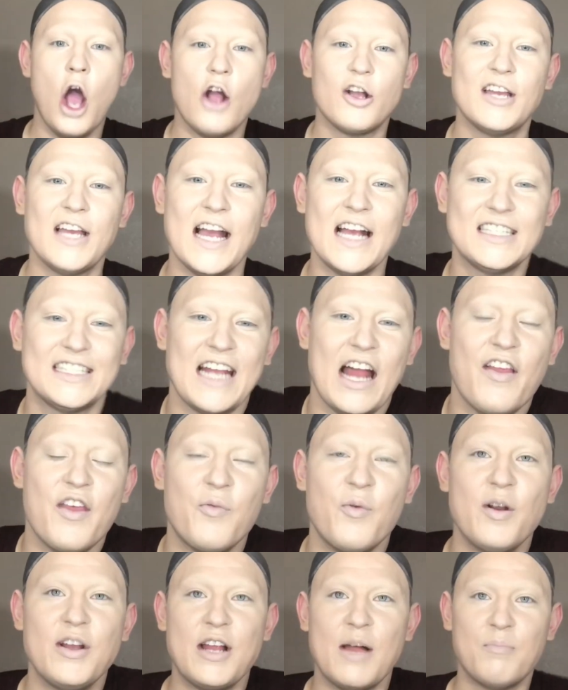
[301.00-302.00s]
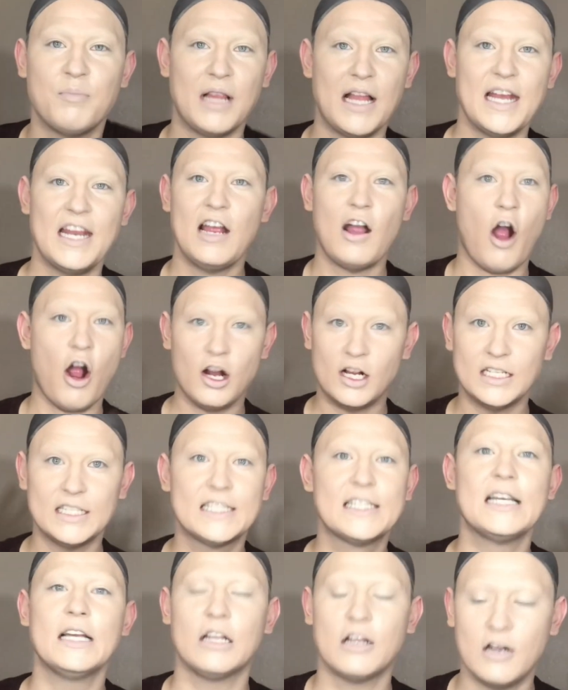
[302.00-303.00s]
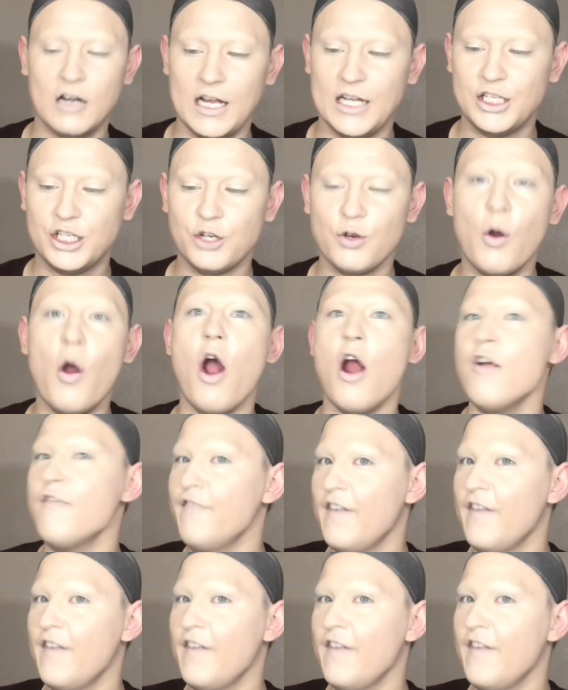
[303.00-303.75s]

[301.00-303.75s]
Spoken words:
Okay guys, now that we're done blending our concealer into our